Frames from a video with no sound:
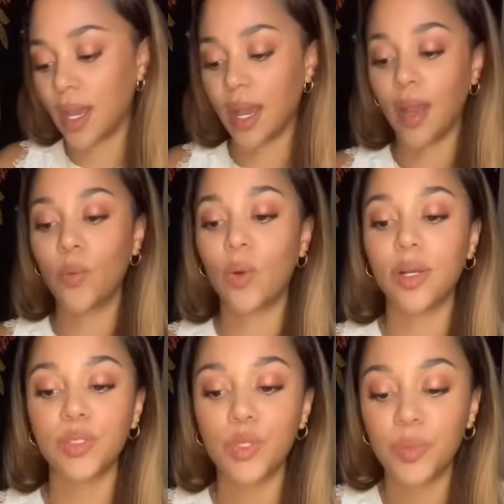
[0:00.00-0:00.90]
I
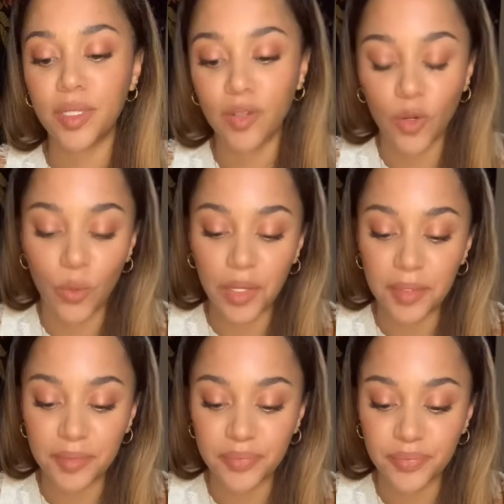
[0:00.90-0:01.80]
want to be a
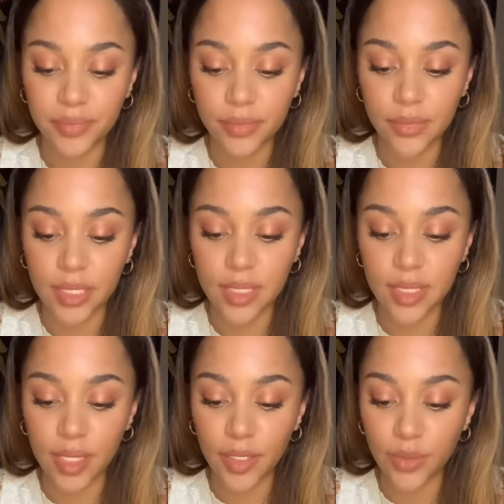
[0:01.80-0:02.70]
queen.
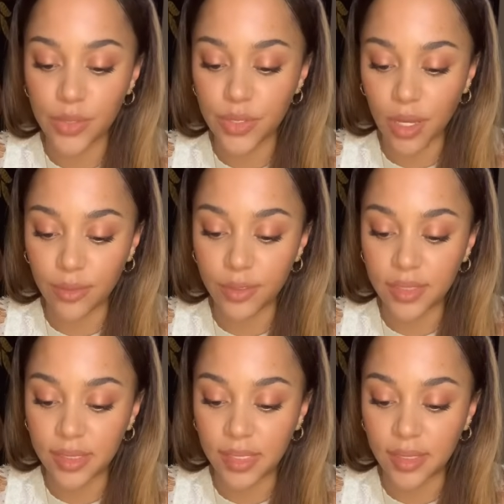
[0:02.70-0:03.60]
Stating your
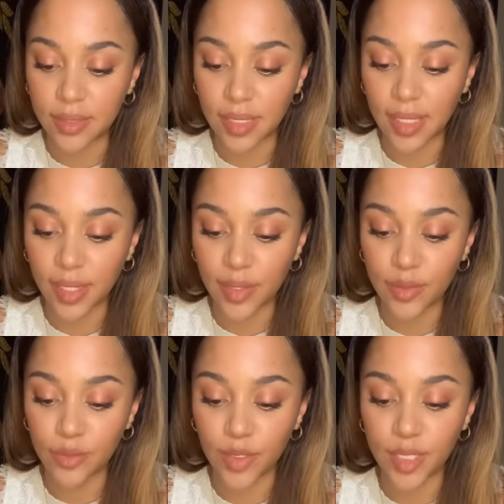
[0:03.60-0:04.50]
sovereignty, declaring
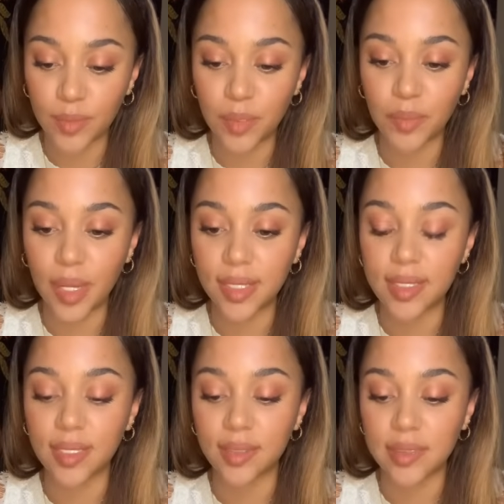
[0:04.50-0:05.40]
freedom, and
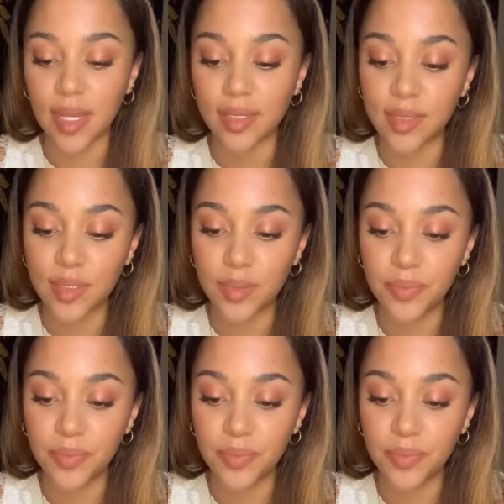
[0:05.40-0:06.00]
passing a test.